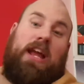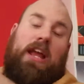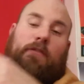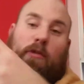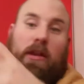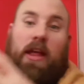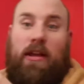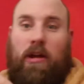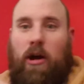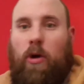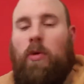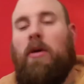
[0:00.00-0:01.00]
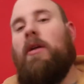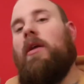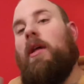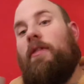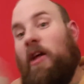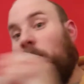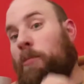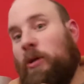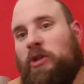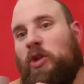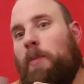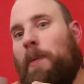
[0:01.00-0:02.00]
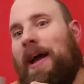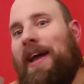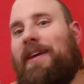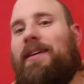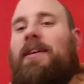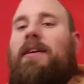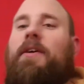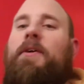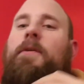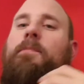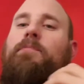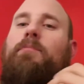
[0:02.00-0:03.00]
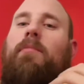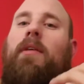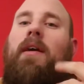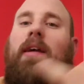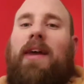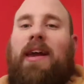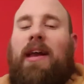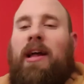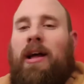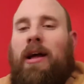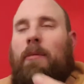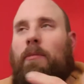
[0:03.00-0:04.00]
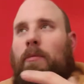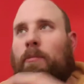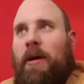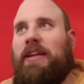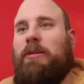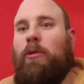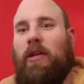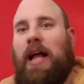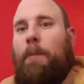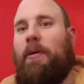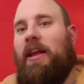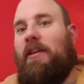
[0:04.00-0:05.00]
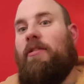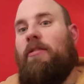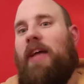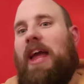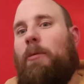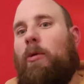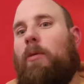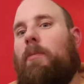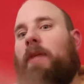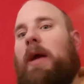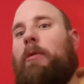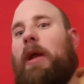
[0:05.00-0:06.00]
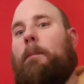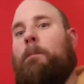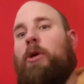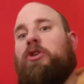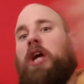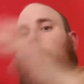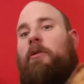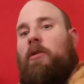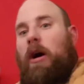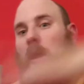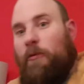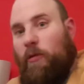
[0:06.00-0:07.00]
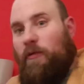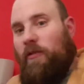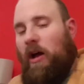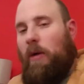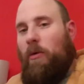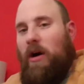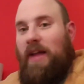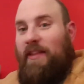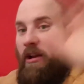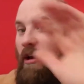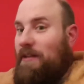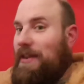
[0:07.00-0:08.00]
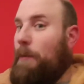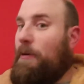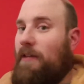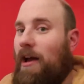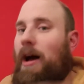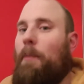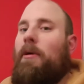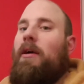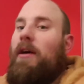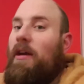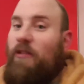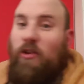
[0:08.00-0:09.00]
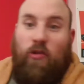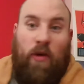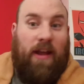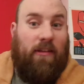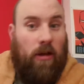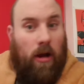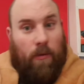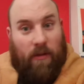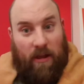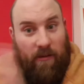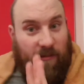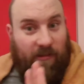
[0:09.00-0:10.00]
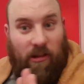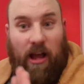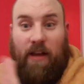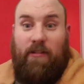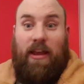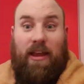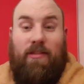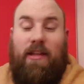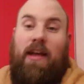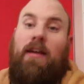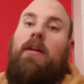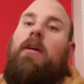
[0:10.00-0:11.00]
If you let go, they'll push you back. Basically what will happen is they will get pushed over, their arms will fly wide, their lightsaber is up. It's a great time to get slicing in there.